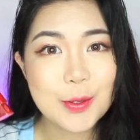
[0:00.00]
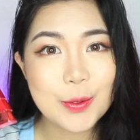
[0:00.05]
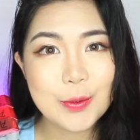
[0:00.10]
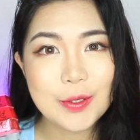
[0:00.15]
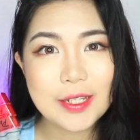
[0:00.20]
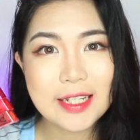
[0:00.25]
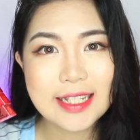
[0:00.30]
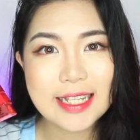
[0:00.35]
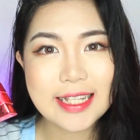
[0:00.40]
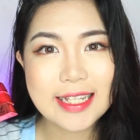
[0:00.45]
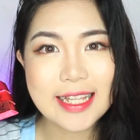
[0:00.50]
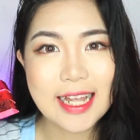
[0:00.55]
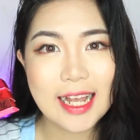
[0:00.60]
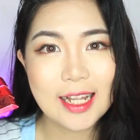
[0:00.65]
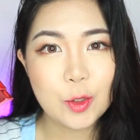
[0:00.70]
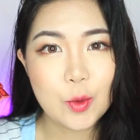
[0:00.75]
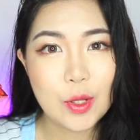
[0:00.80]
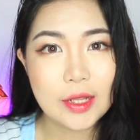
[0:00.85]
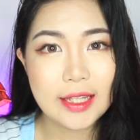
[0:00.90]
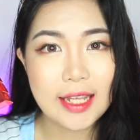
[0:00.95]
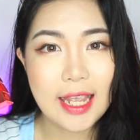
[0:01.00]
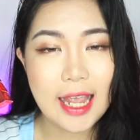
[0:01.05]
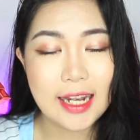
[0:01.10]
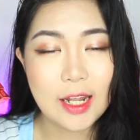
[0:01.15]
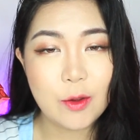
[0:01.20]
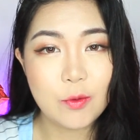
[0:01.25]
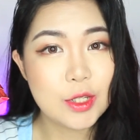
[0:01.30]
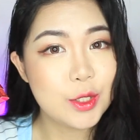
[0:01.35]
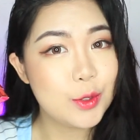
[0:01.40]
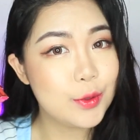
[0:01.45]
So this is their 20th
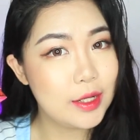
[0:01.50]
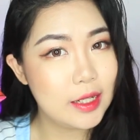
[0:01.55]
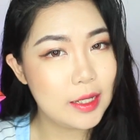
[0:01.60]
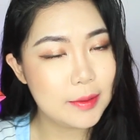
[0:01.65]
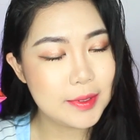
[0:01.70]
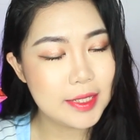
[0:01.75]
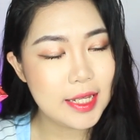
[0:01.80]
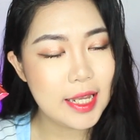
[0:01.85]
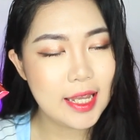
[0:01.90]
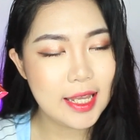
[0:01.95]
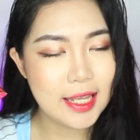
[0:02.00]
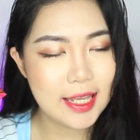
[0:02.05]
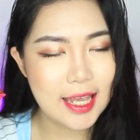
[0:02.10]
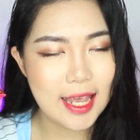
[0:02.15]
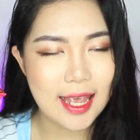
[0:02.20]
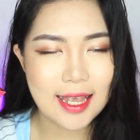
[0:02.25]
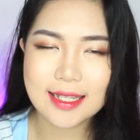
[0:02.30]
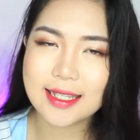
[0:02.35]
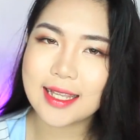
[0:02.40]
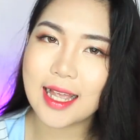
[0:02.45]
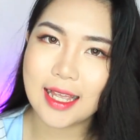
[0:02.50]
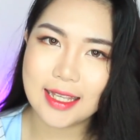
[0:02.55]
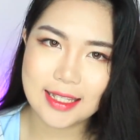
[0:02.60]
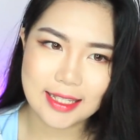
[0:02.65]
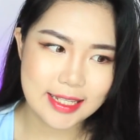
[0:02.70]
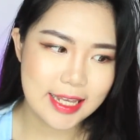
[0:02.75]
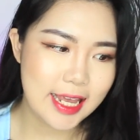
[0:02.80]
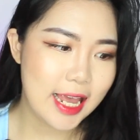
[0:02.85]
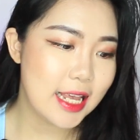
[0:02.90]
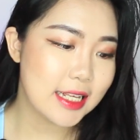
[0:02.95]
anniversary lipstick. Yes,
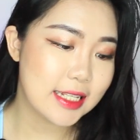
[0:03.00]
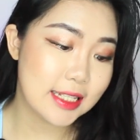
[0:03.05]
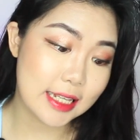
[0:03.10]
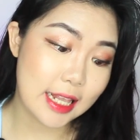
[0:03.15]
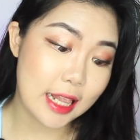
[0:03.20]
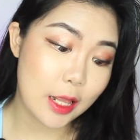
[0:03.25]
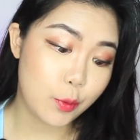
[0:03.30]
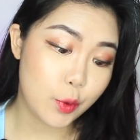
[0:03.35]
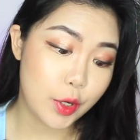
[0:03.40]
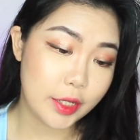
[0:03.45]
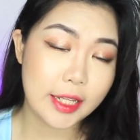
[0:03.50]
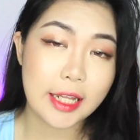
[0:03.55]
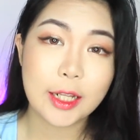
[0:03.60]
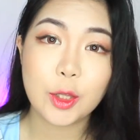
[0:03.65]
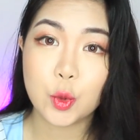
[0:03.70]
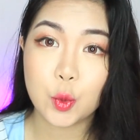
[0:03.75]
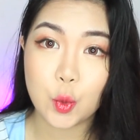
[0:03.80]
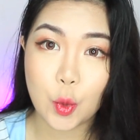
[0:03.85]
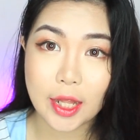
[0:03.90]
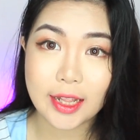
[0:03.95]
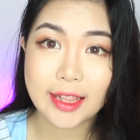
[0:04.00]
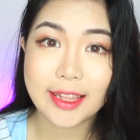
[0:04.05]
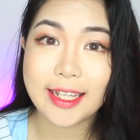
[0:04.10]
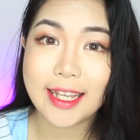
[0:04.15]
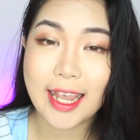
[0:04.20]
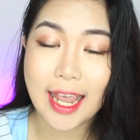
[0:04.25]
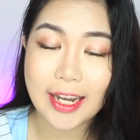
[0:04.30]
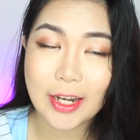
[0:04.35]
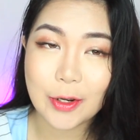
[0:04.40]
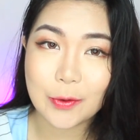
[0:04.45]
ZA is celebrating
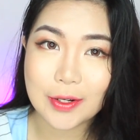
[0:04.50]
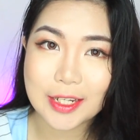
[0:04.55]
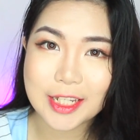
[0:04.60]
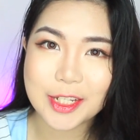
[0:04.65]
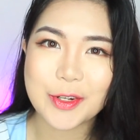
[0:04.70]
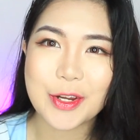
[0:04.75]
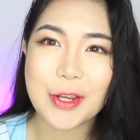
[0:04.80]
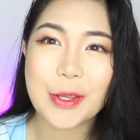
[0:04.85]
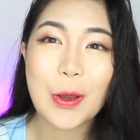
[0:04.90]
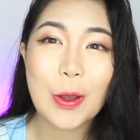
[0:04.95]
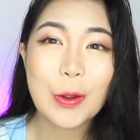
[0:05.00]
20th anniversary.